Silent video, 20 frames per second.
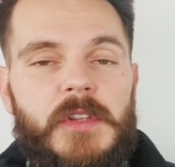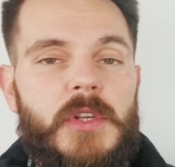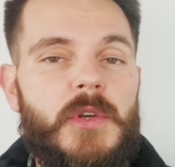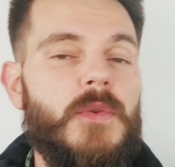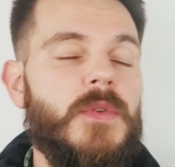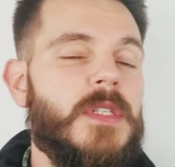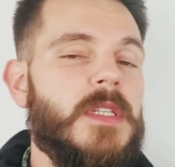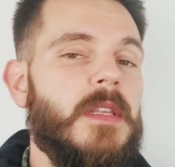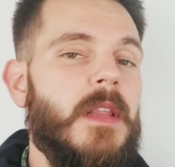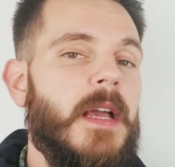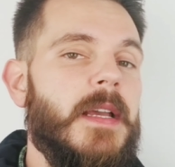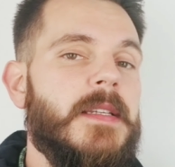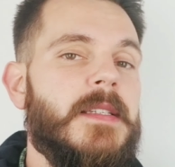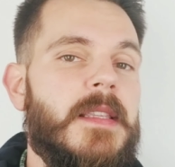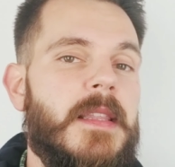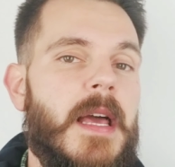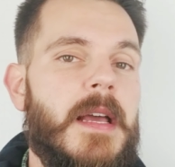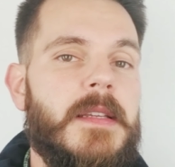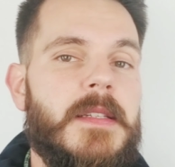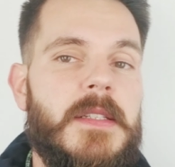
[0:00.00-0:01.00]
You
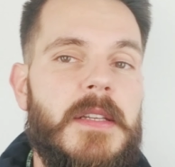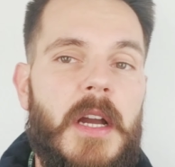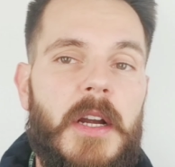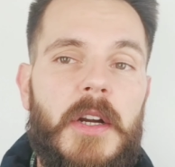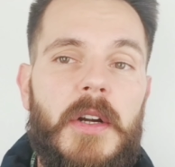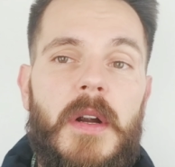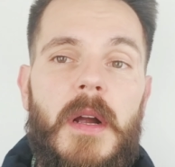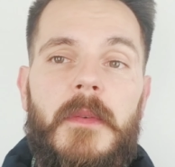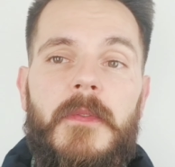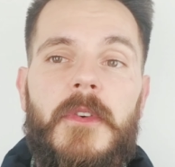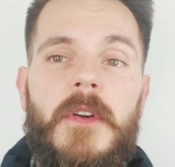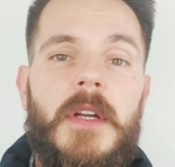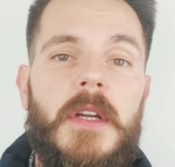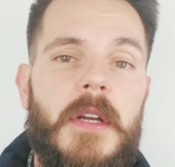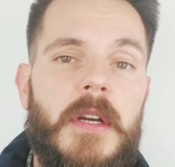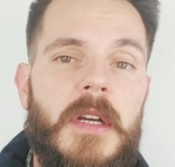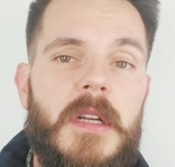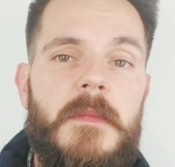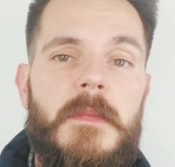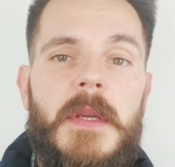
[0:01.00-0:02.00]
slice that sucker up for
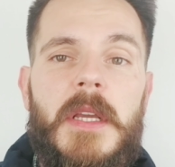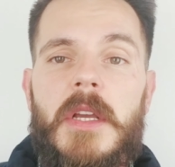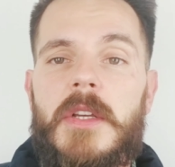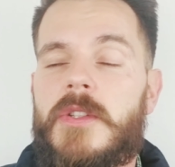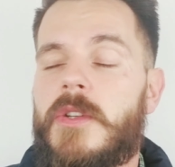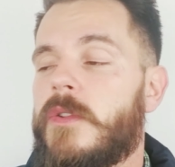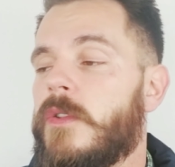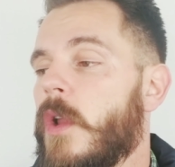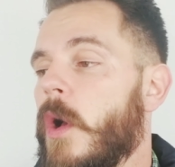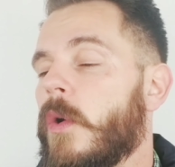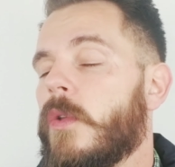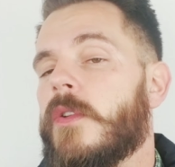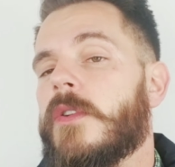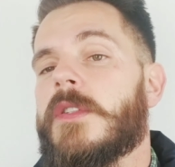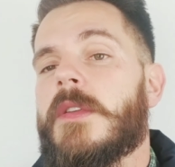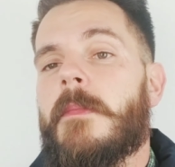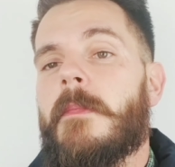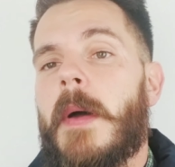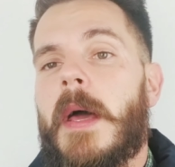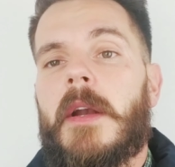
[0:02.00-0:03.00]
good because you know
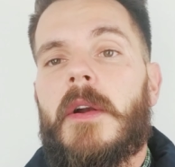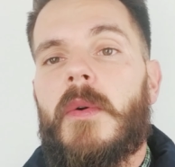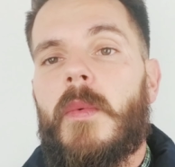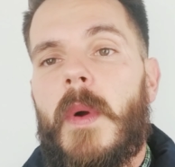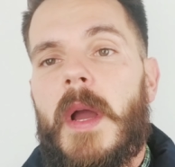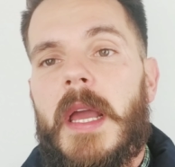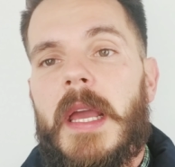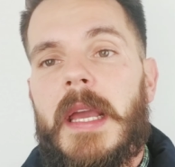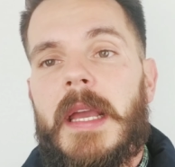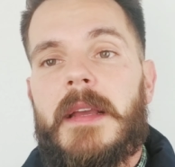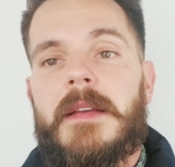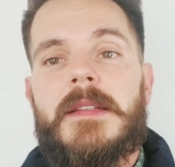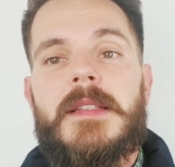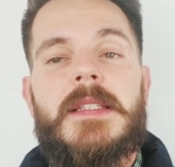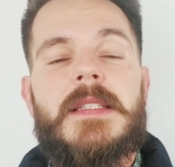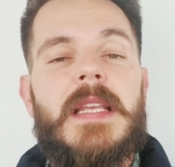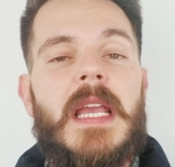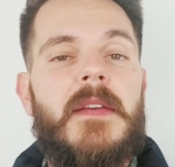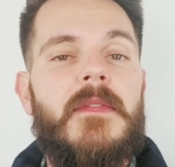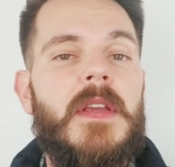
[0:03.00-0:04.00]
there's a better way.
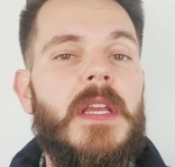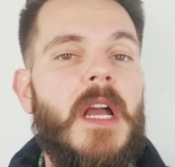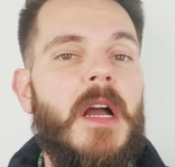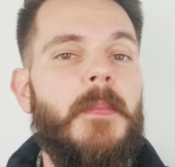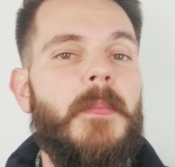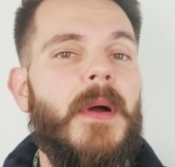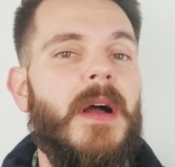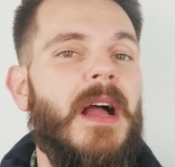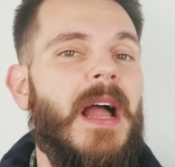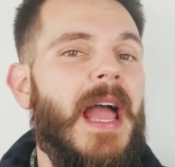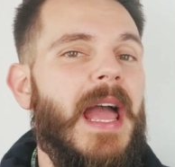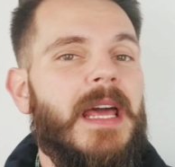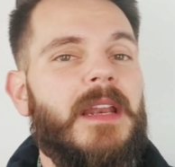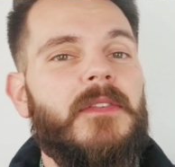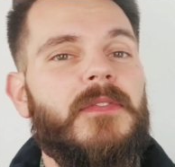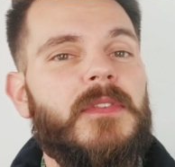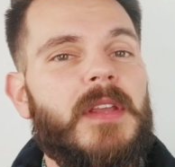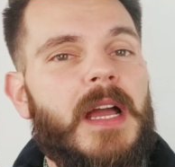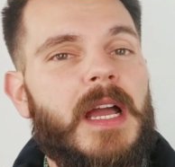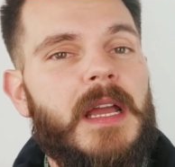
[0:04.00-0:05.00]
Saving up
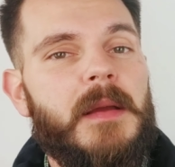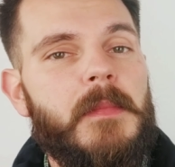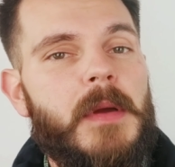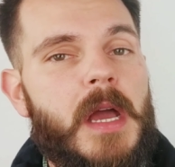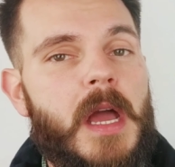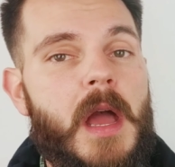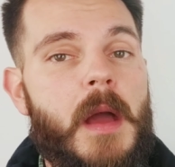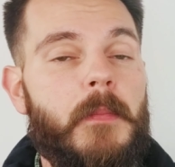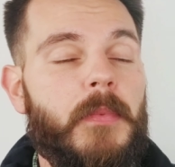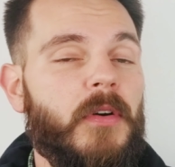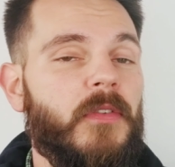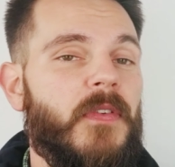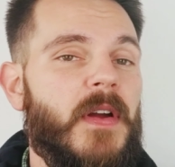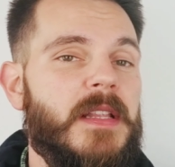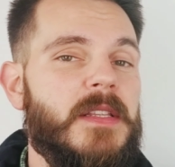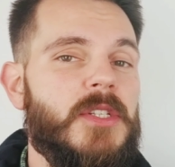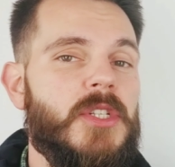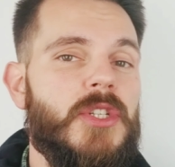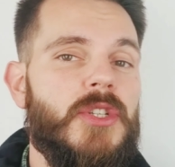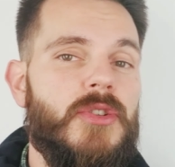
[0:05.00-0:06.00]
ahead of time
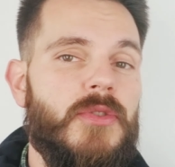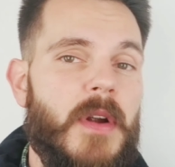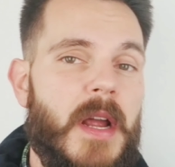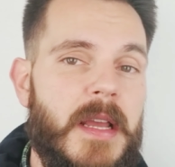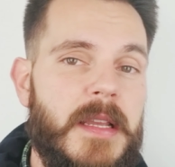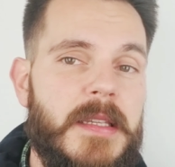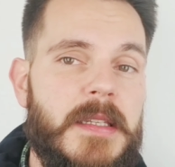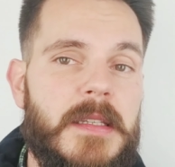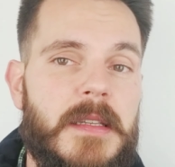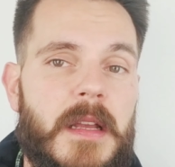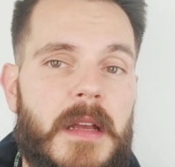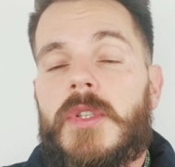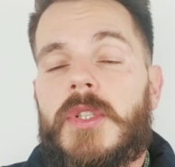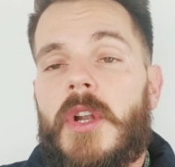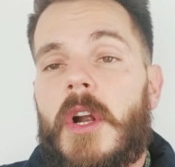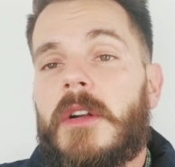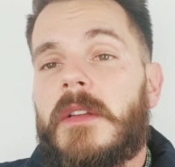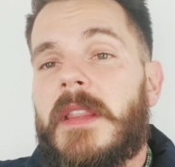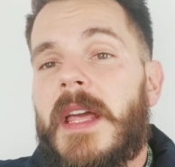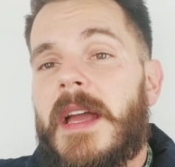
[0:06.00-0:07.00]
prevents stress, so
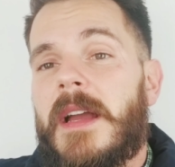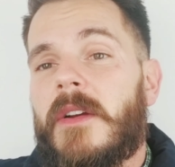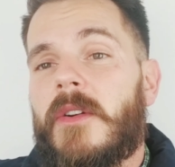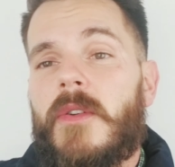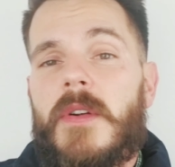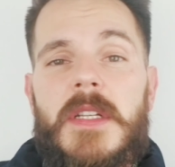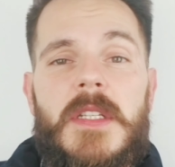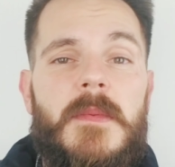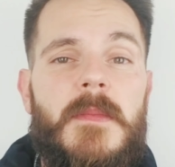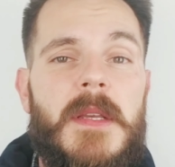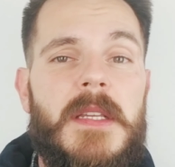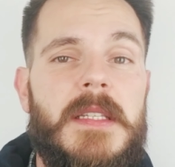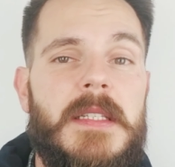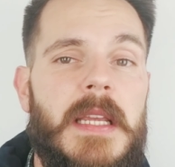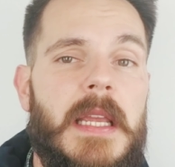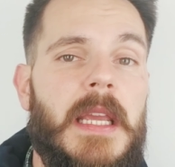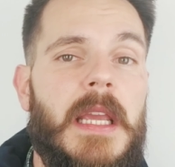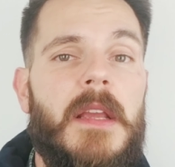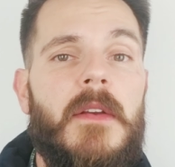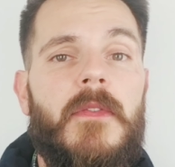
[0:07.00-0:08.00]
start that Christmas
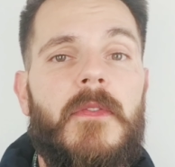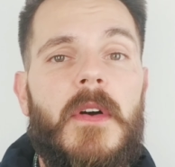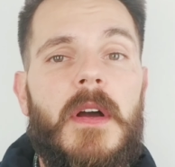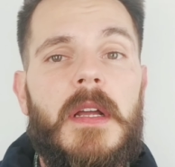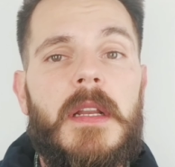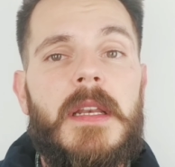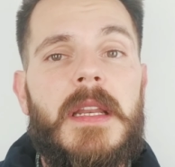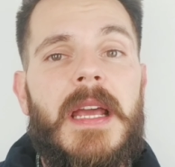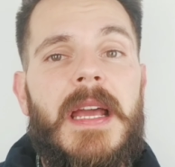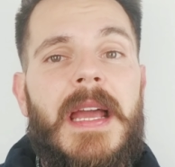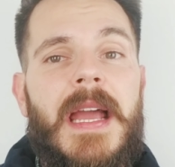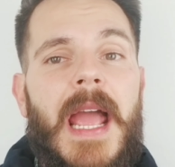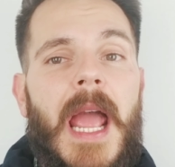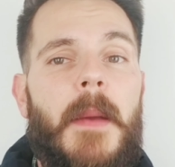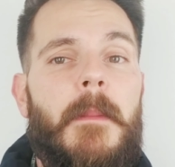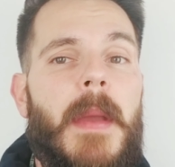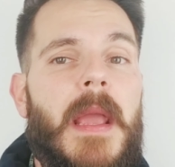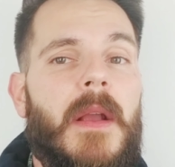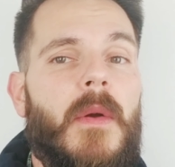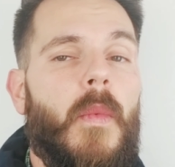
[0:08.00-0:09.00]
sinking fund
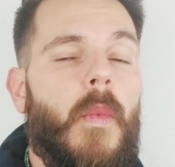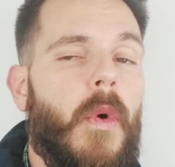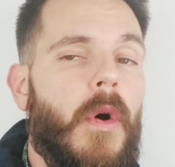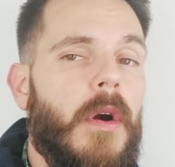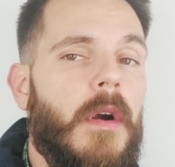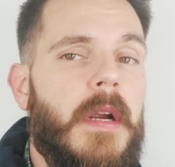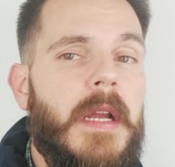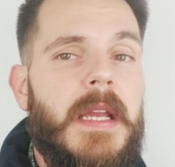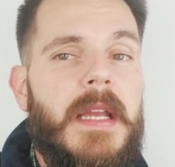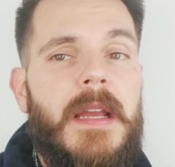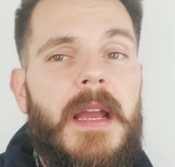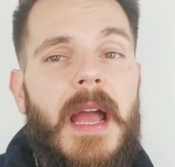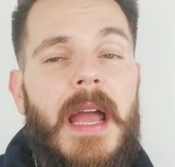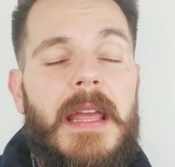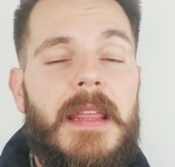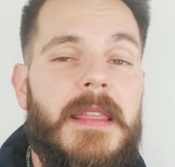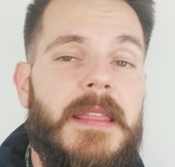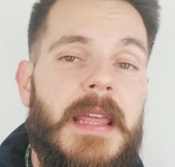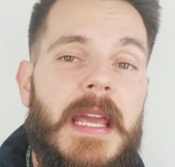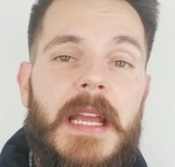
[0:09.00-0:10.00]
and make worry
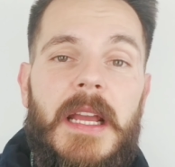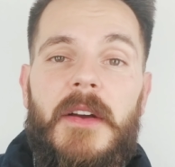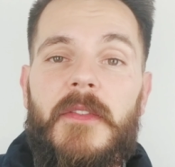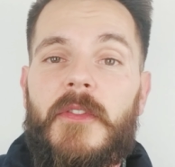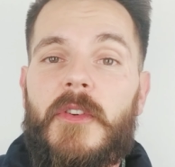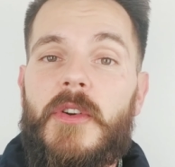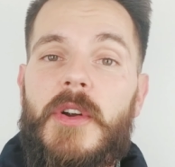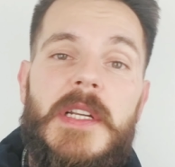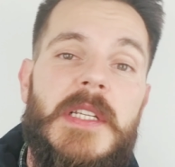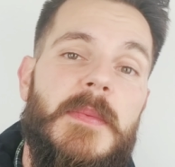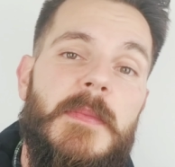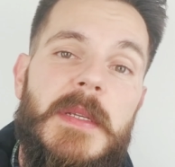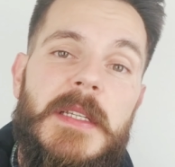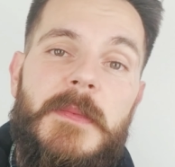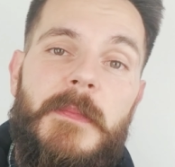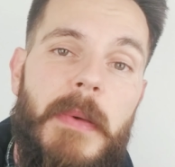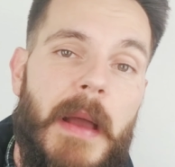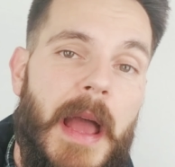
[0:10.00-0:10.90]
a thing of Christmas